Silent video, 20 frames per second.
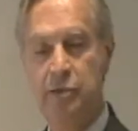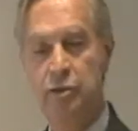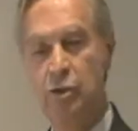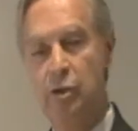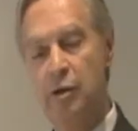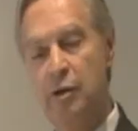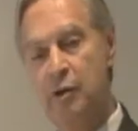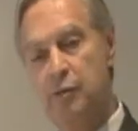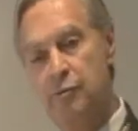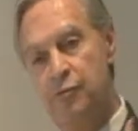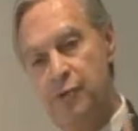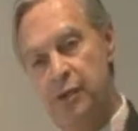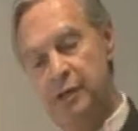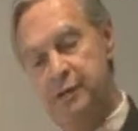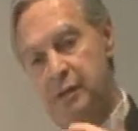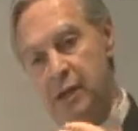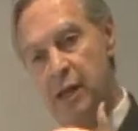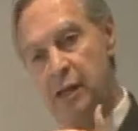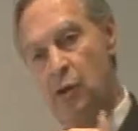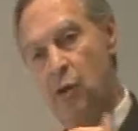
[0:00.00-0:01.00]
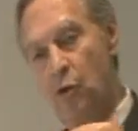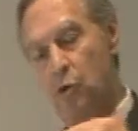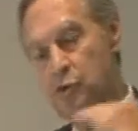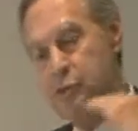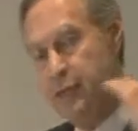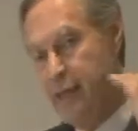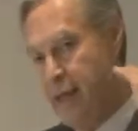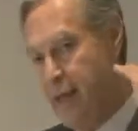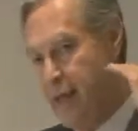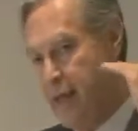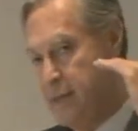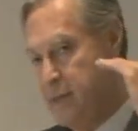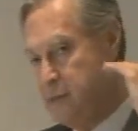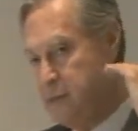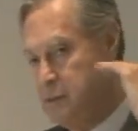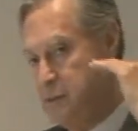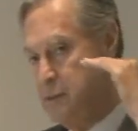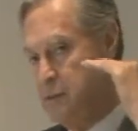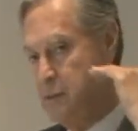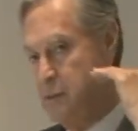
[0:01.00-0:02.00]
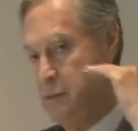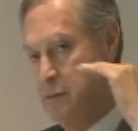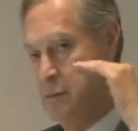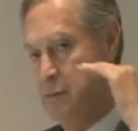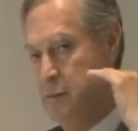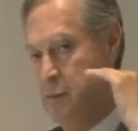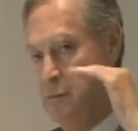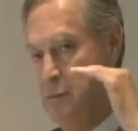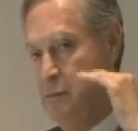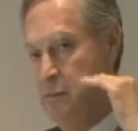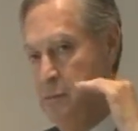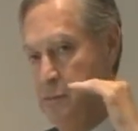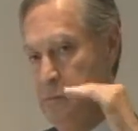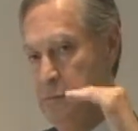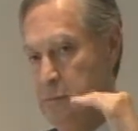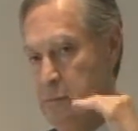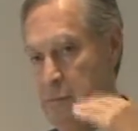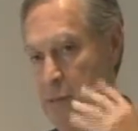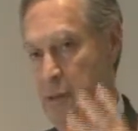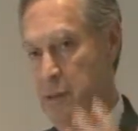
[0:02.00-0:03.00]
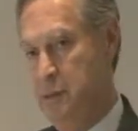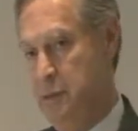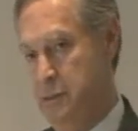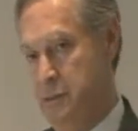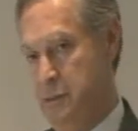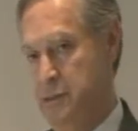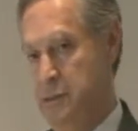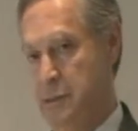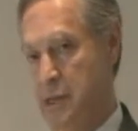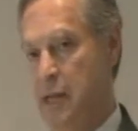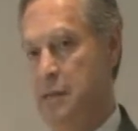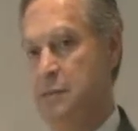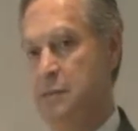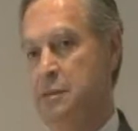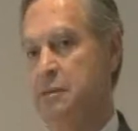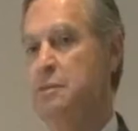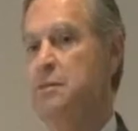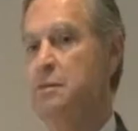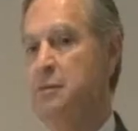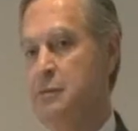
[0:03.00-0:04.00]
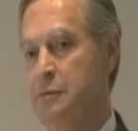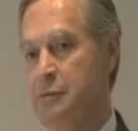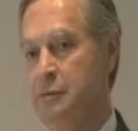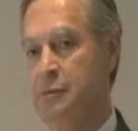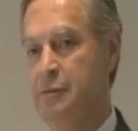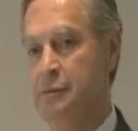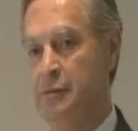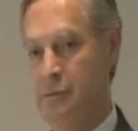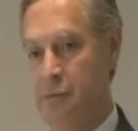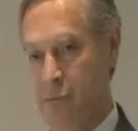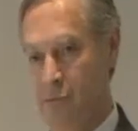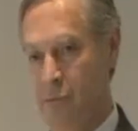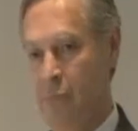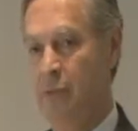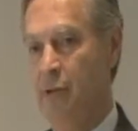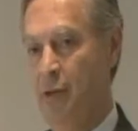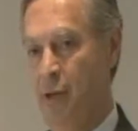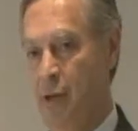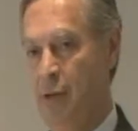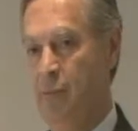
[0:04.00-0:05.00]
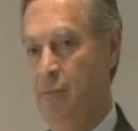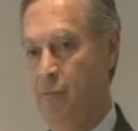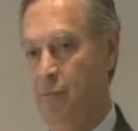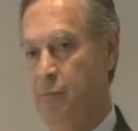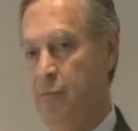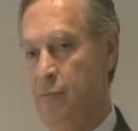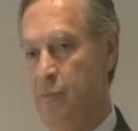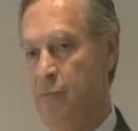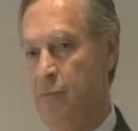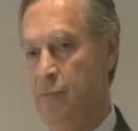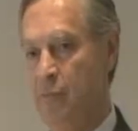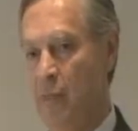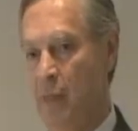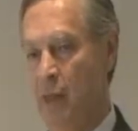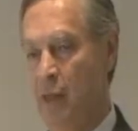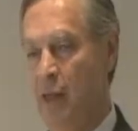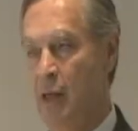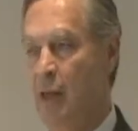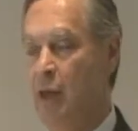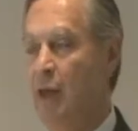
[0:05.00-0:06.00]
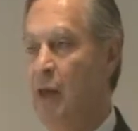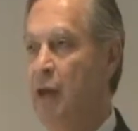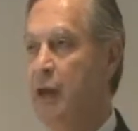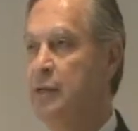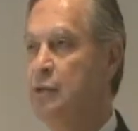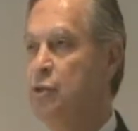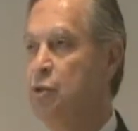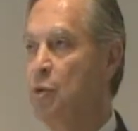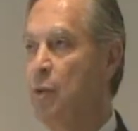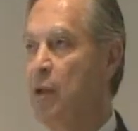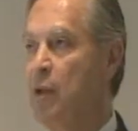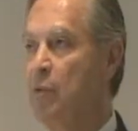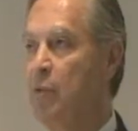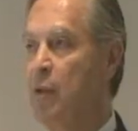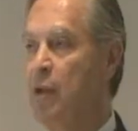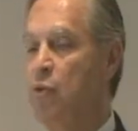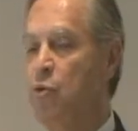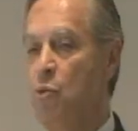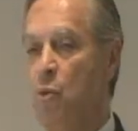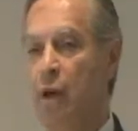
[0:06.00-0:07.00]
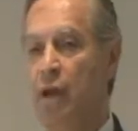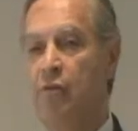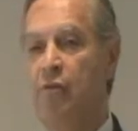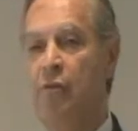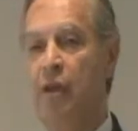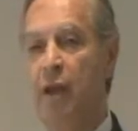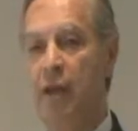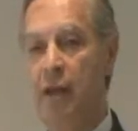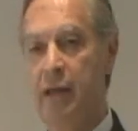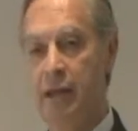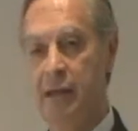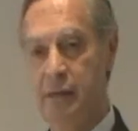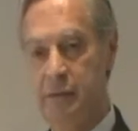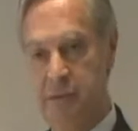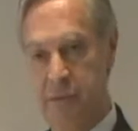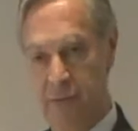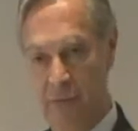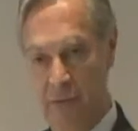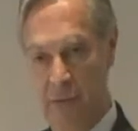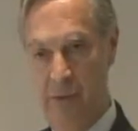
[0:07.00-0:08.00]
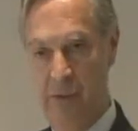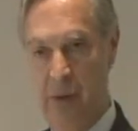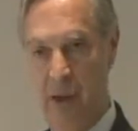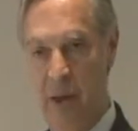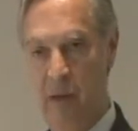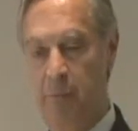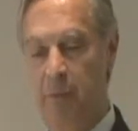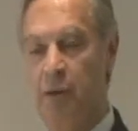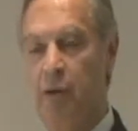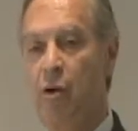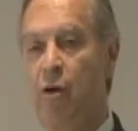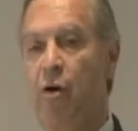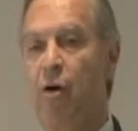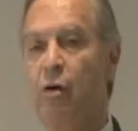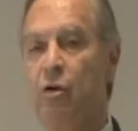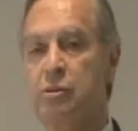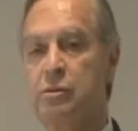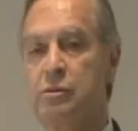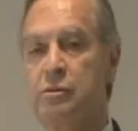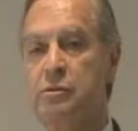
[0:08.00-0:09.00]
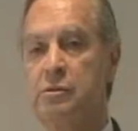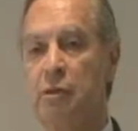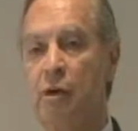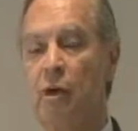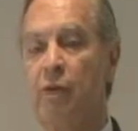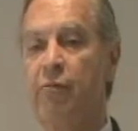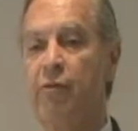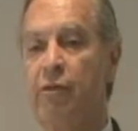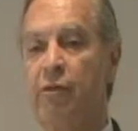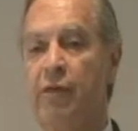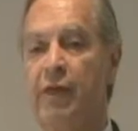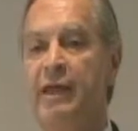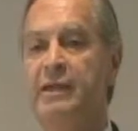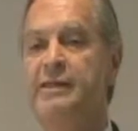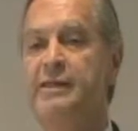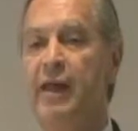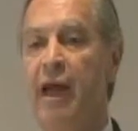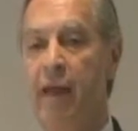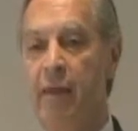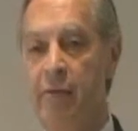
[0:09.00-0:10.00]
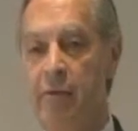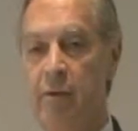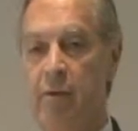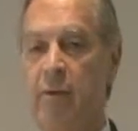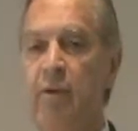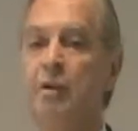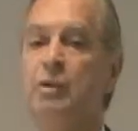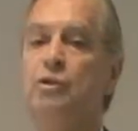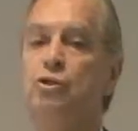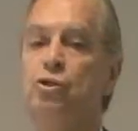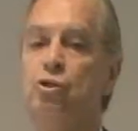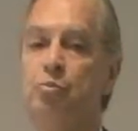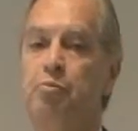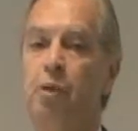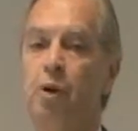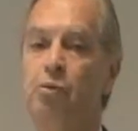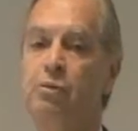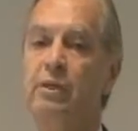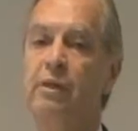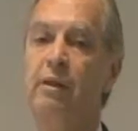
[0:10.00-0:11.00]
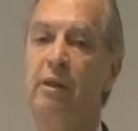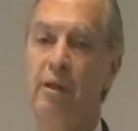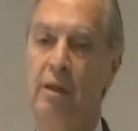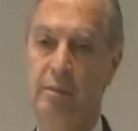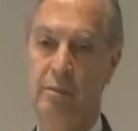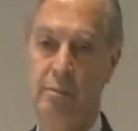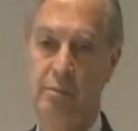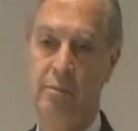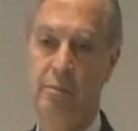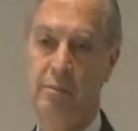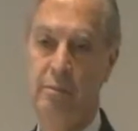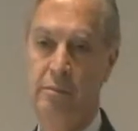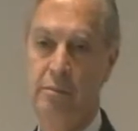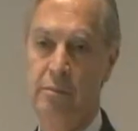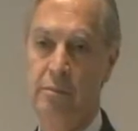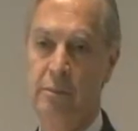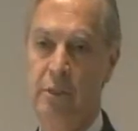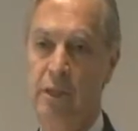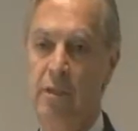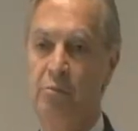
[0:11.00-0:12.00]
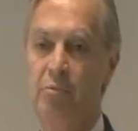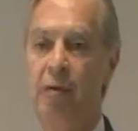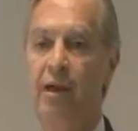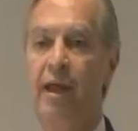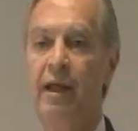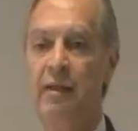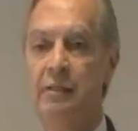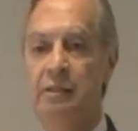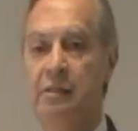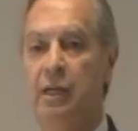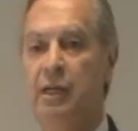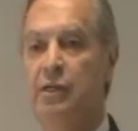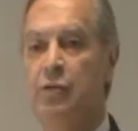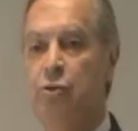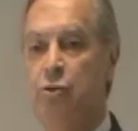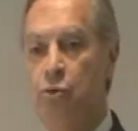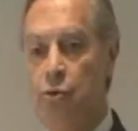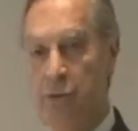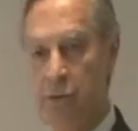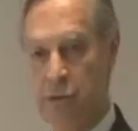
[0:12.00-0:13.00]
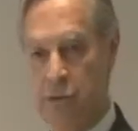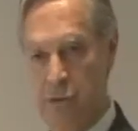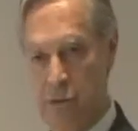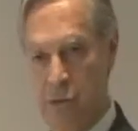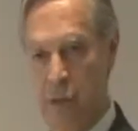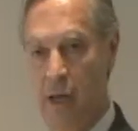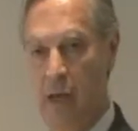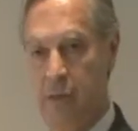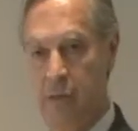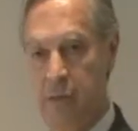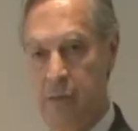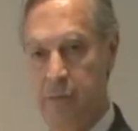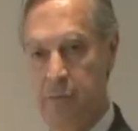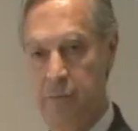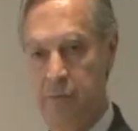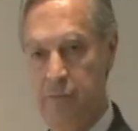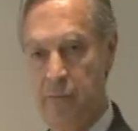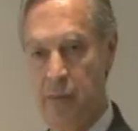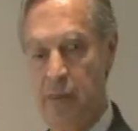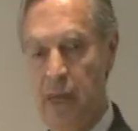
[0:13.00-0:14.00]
So free trade goes against this sense. Okay? And so what you want really is free trade because of the things that supposedly it brings into the society.